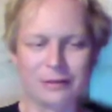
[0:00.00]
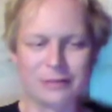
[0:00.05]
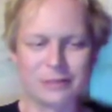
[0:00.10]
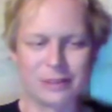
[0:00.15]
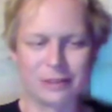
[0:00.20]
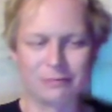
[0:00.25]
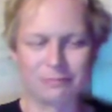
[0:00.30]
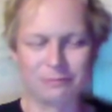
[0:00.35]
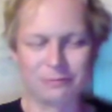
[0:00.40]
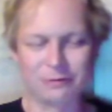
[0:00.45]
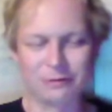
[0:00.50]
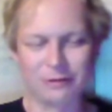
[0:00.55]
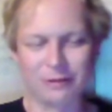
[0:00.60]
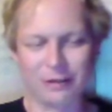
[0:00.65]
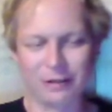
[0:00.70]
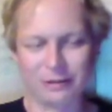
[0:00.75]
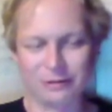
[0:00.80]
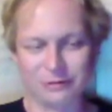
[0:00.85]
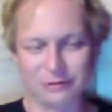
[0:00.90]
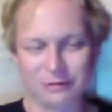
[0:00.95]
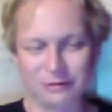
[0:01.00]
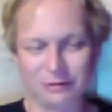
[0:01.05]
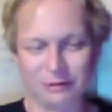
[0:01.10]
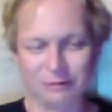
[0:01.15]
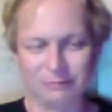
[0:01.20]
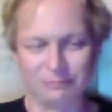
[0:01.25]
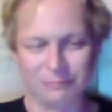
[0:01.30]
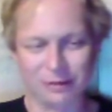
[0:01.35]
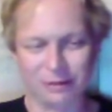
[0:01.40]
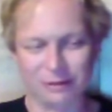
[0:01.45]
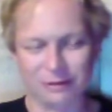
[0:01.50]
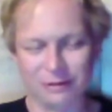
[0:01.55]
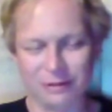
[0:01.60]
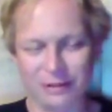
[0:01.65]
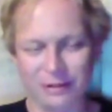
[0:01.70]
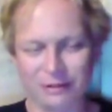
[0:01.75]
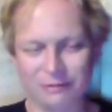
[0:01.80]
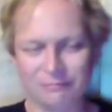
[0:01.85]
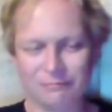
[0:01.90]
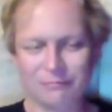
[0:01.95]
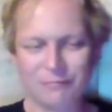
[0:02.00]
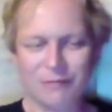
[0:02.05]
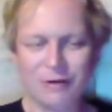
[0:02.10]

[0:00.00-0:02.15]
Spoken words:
has actually helped me out a lot,